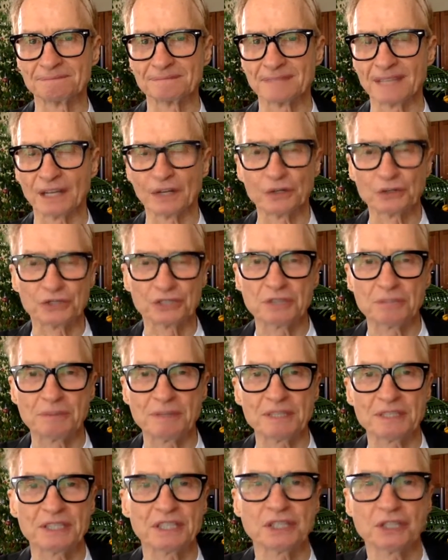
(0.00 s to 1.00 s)

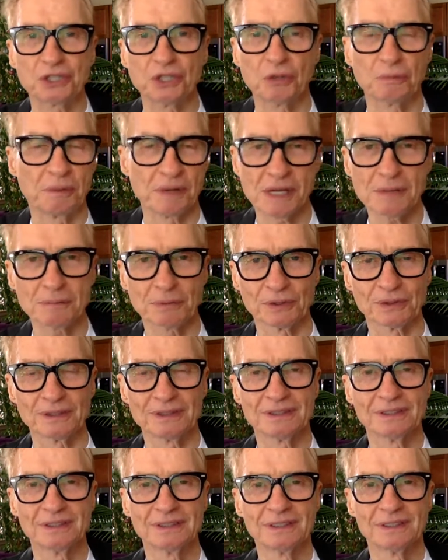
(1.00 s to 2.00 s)
LGBTQ people
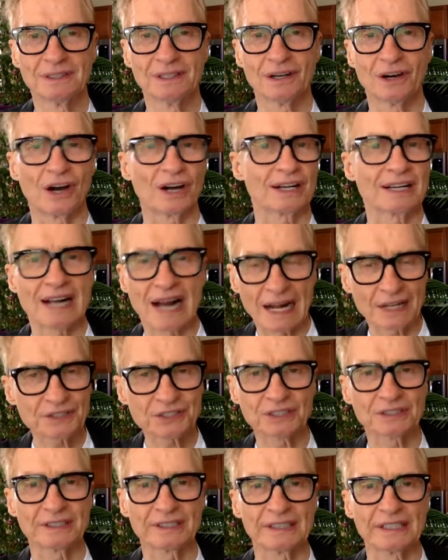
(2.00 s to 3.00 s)
are
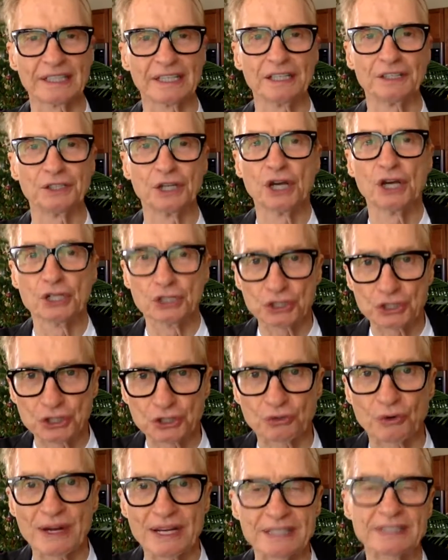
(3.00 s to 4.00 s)
constantly in
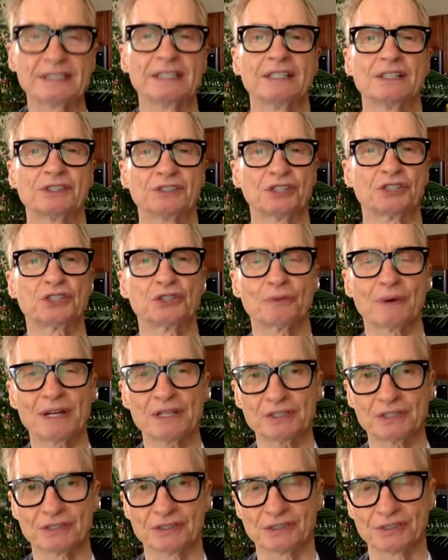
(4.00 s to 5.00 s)
straight
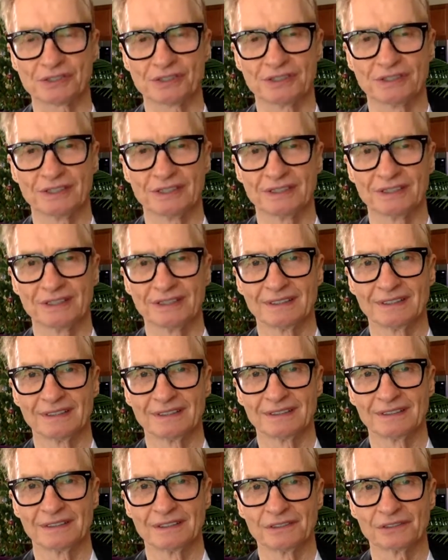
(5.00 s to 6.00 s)
situations.
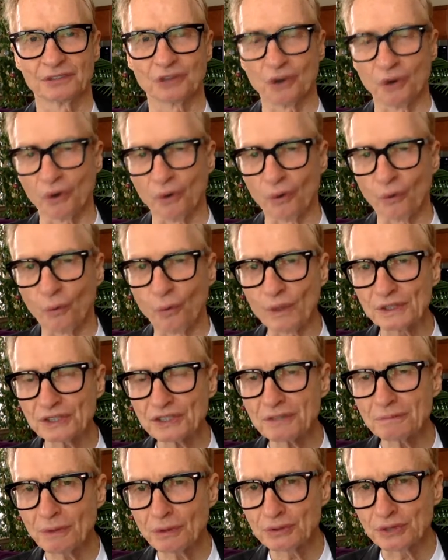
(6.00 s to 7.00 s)
So what's
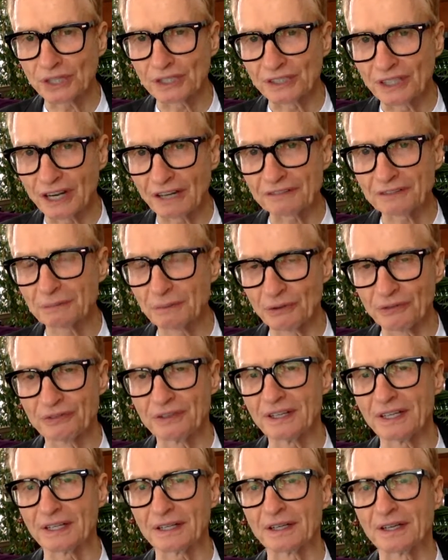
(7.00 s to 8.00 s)
the most uncomfortable
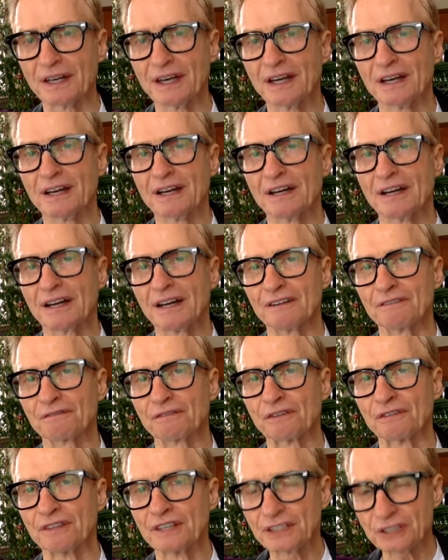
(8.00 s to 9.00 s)
thing
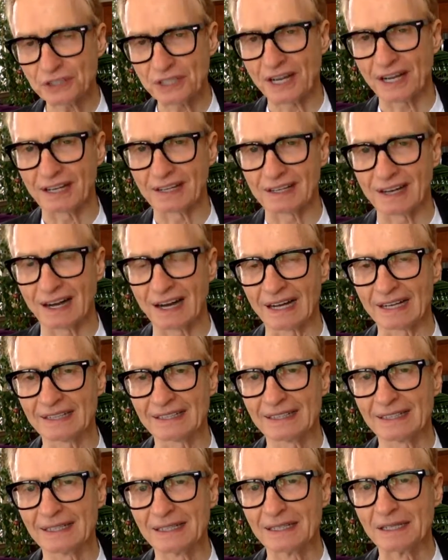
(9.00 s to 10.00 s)
for this gay guy
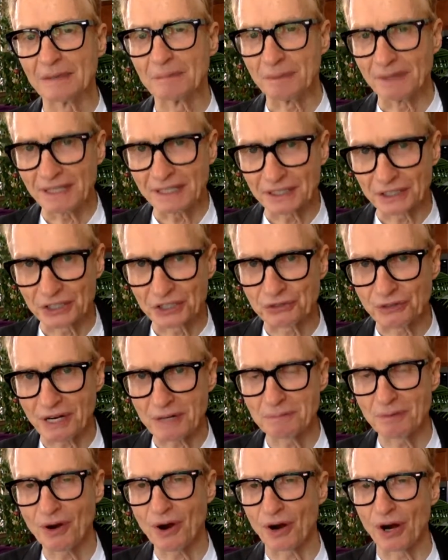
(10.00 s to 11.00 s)
being at a straight
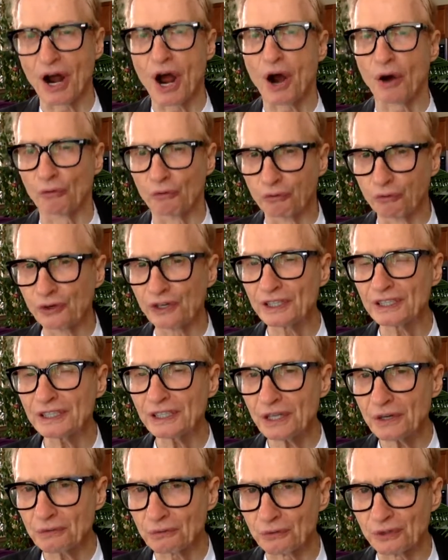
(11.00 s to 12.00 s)
bar? A
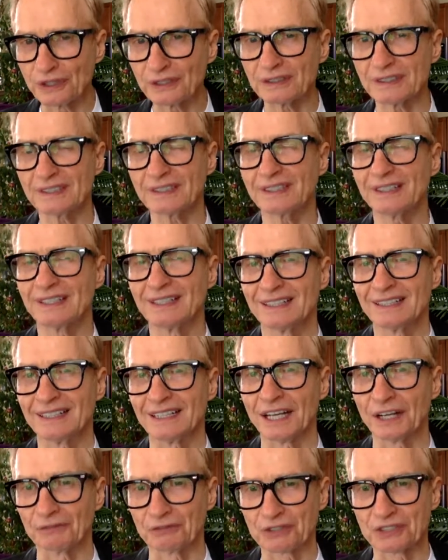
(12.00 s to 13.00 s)
really, really
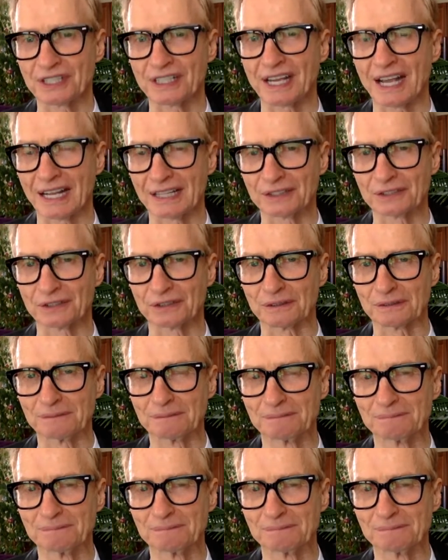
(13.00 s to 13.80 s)
interesting answer.